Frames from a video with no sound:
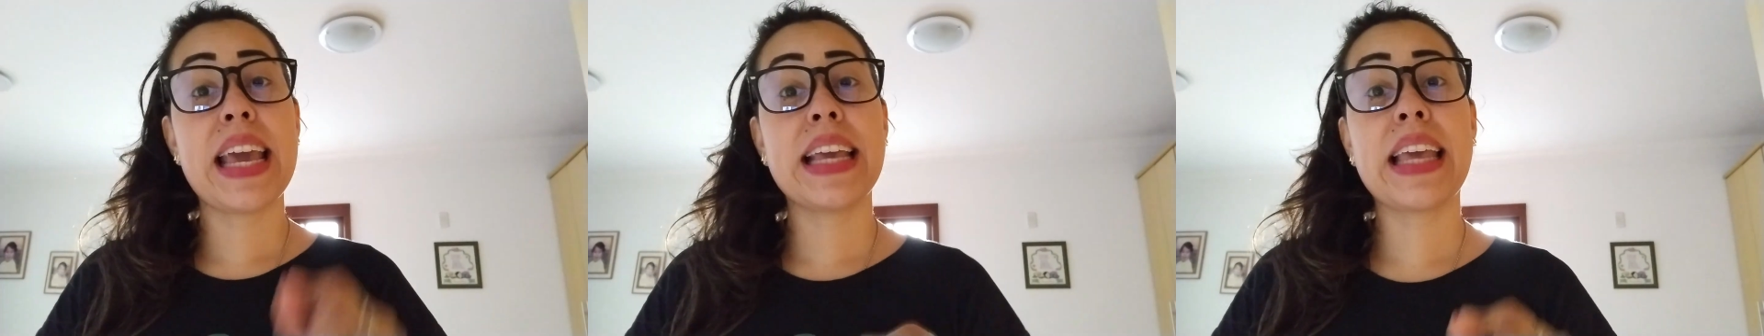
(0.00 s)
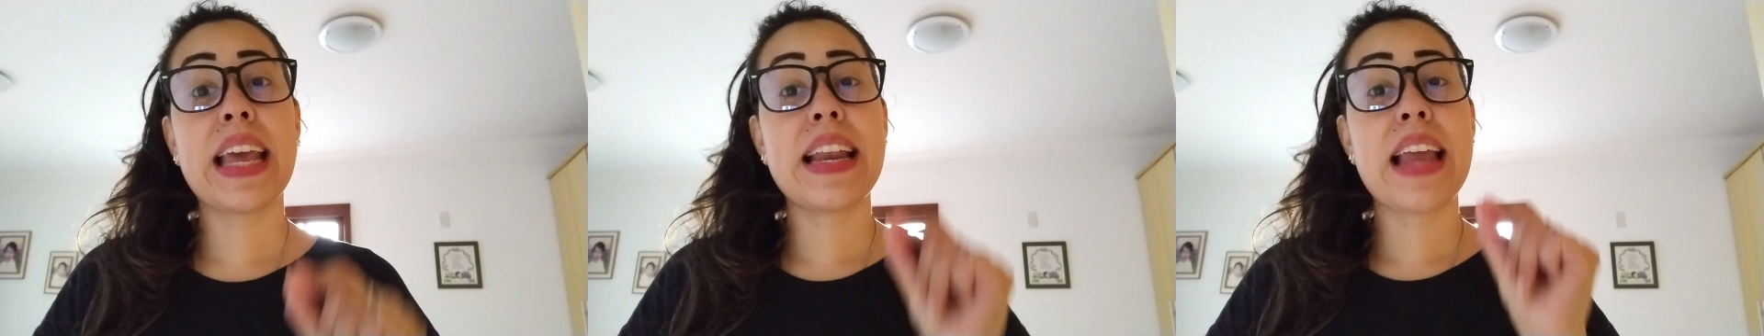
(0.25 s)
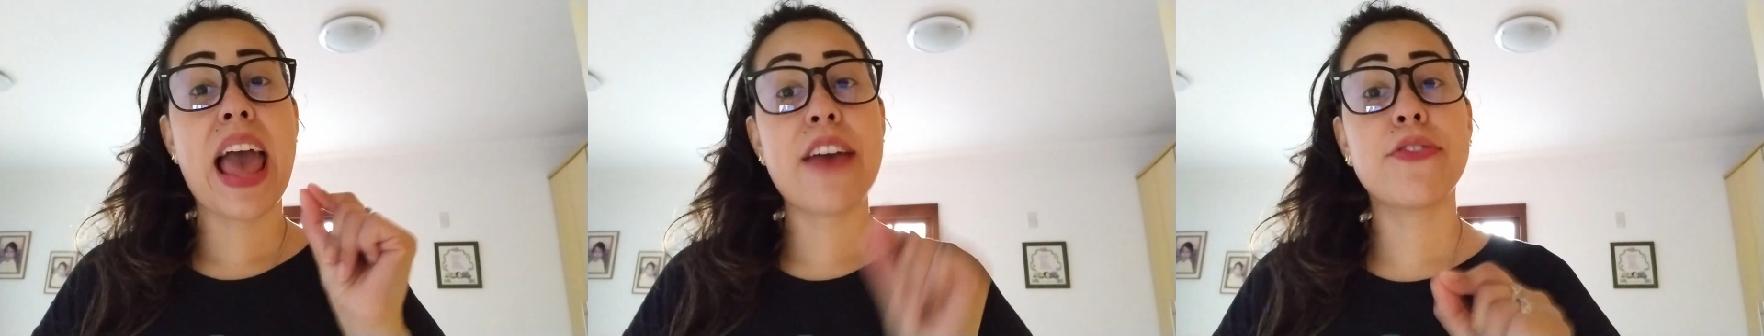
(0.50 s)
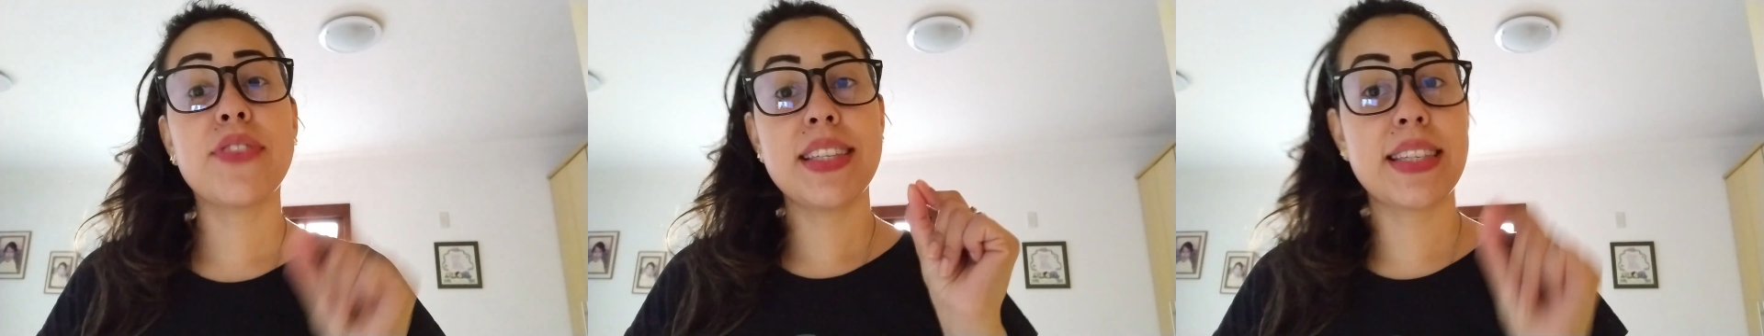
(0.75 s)
take it
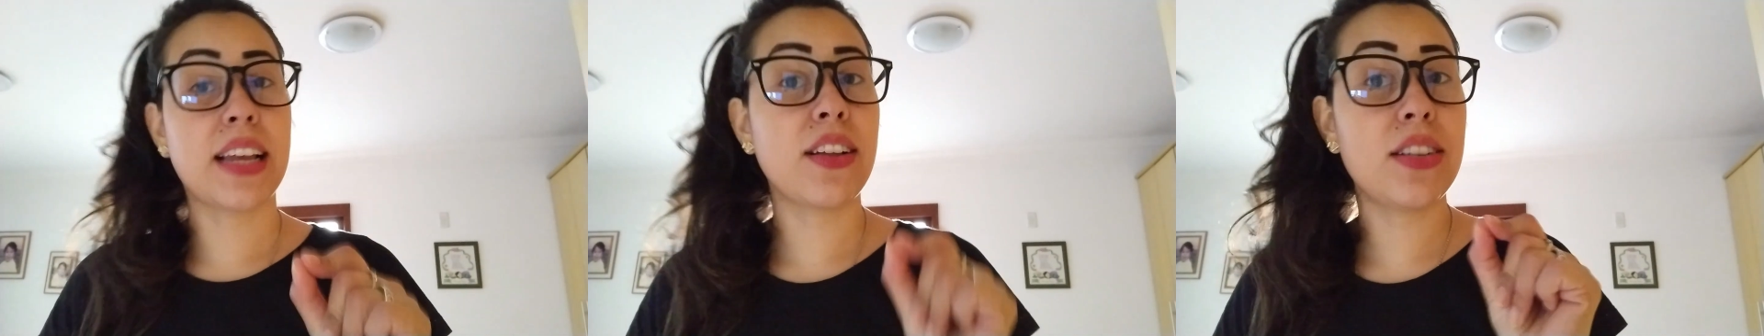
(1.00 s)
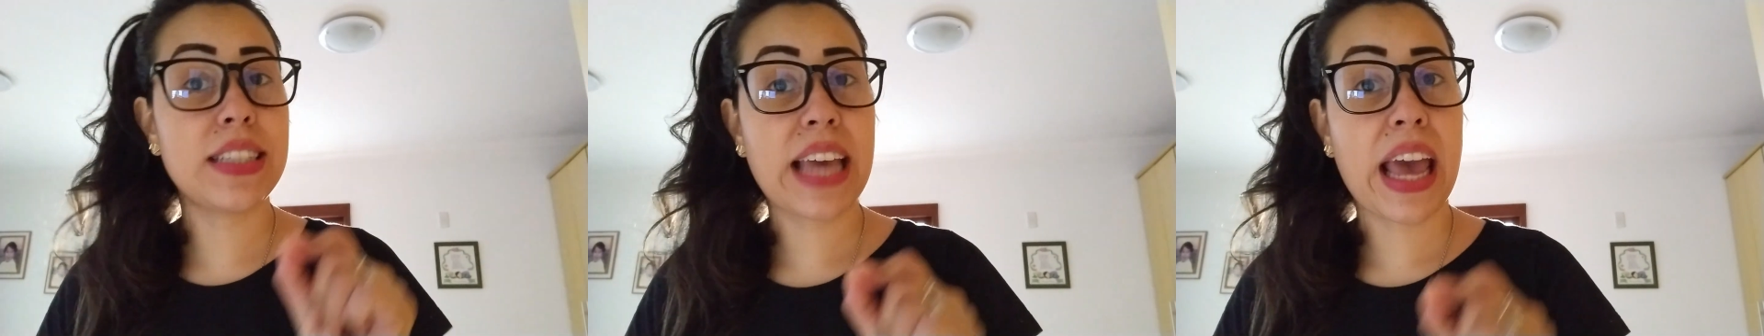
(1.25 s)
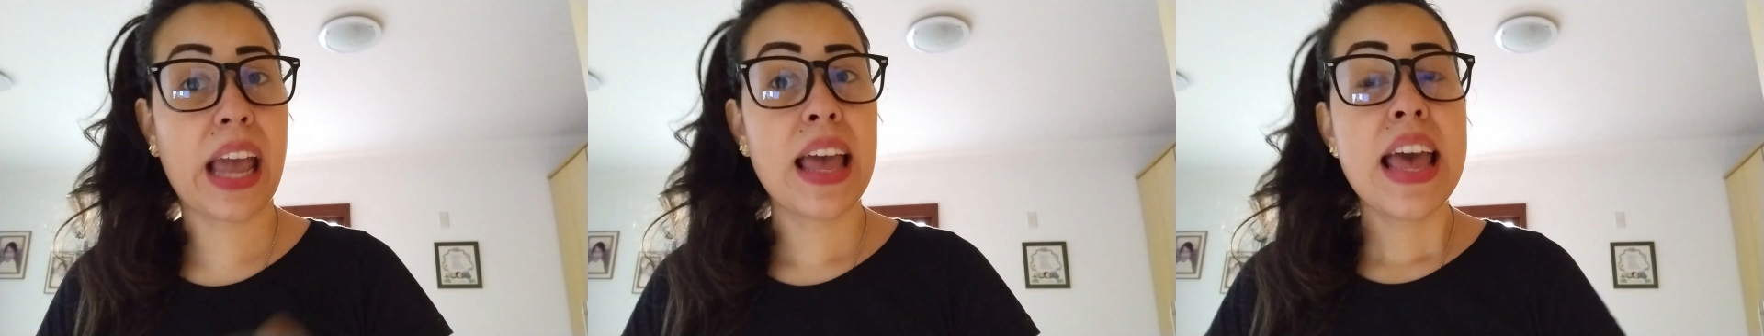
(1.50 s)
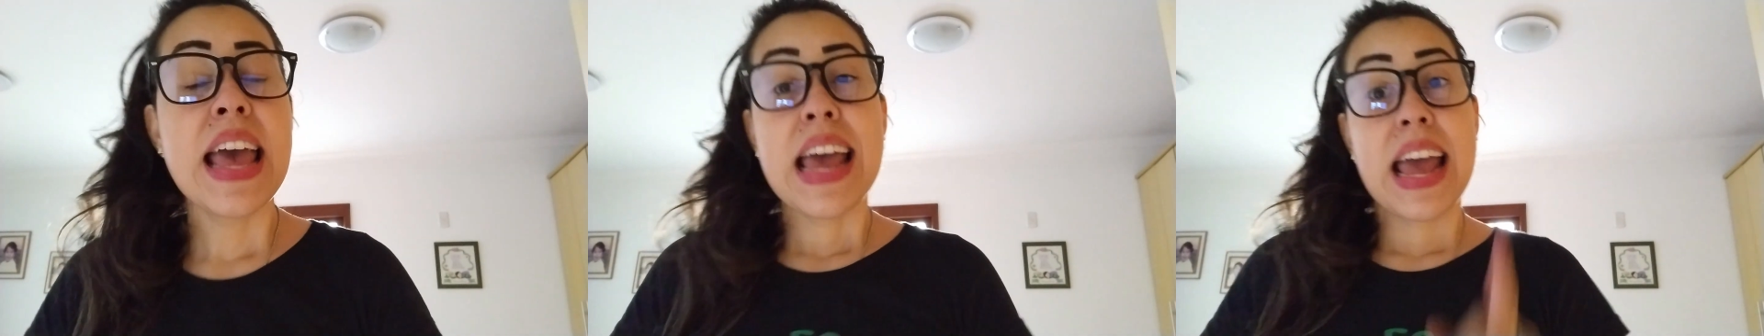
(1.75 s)
every single
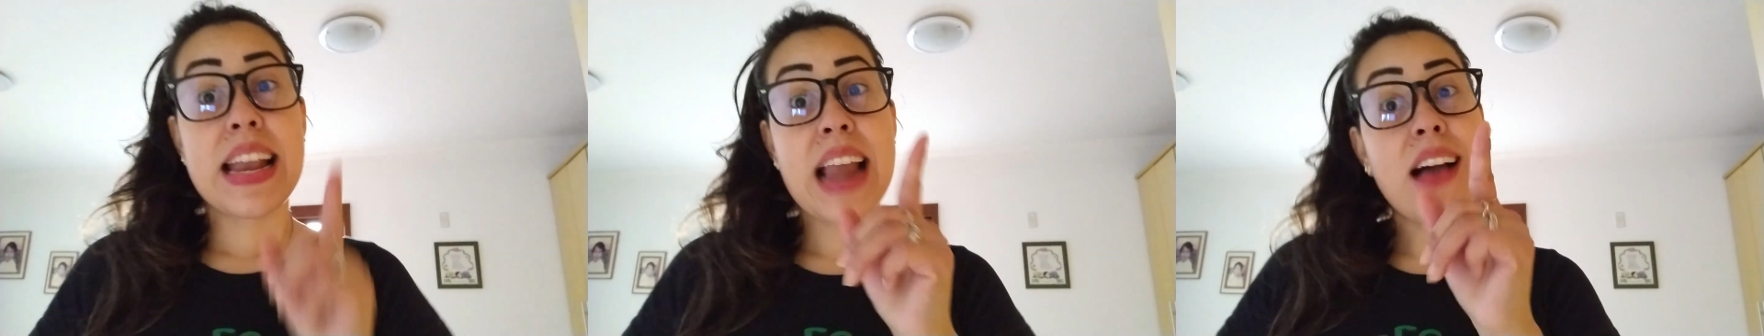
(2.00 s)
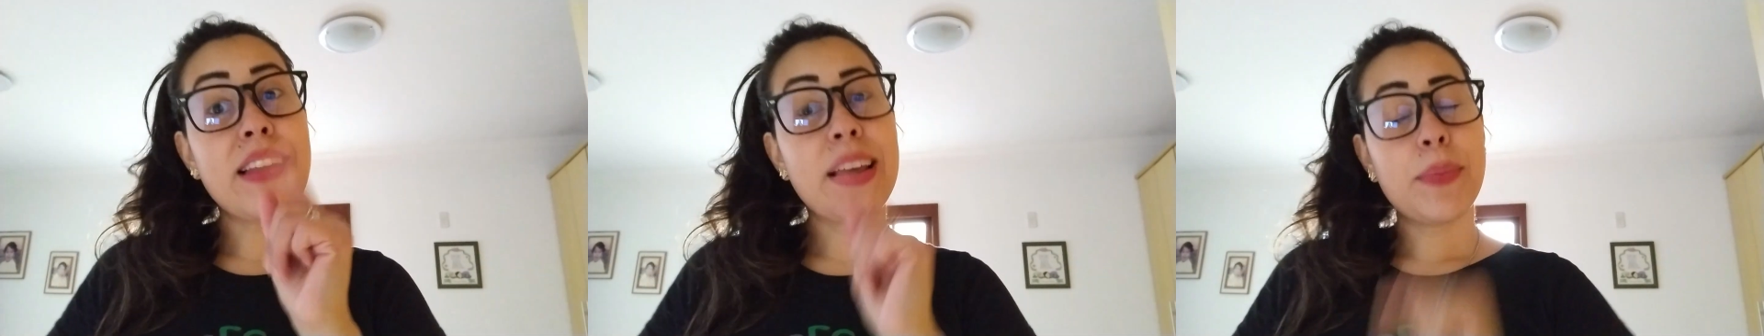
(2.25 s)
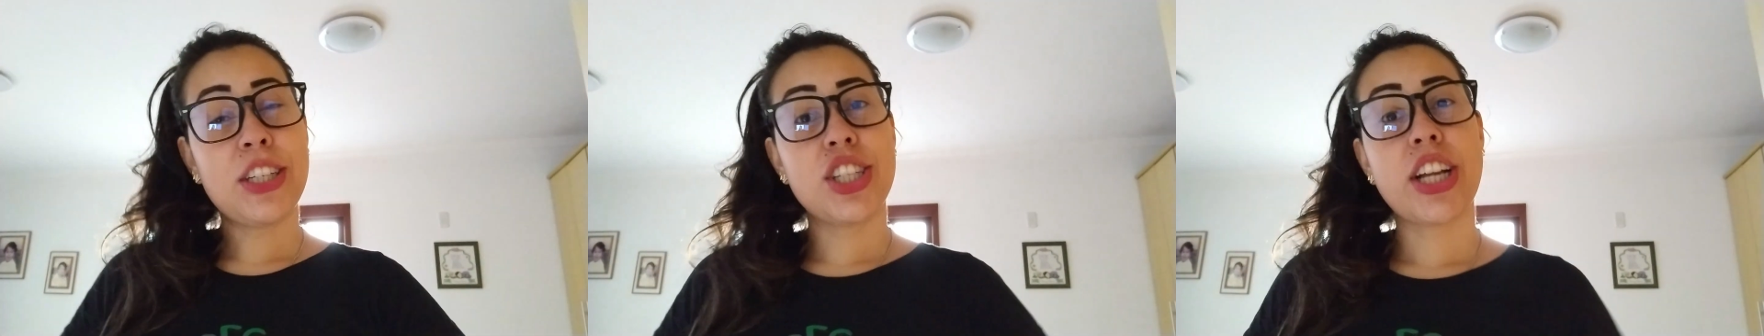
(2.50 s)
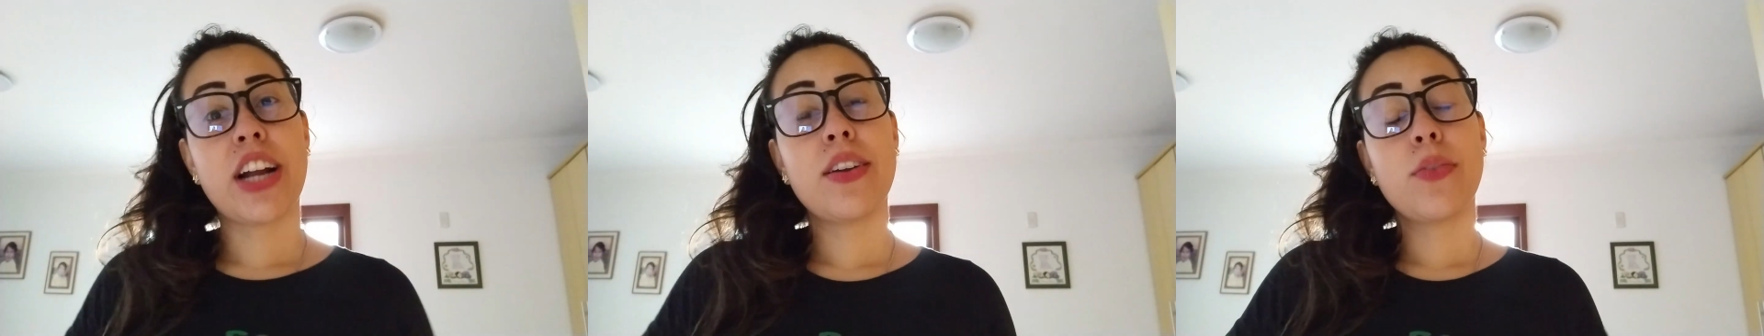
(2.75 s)
day. And now let me
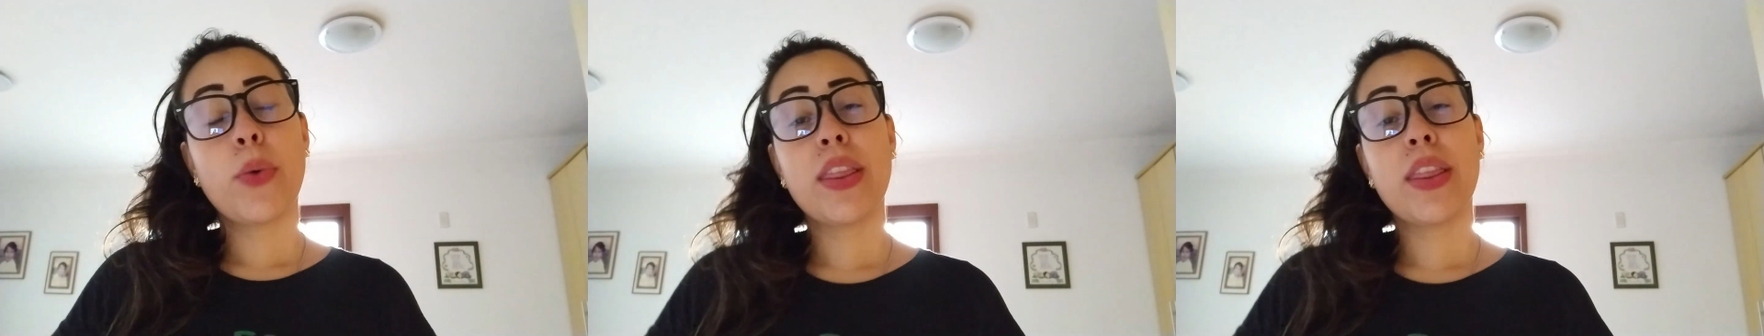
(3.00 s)
share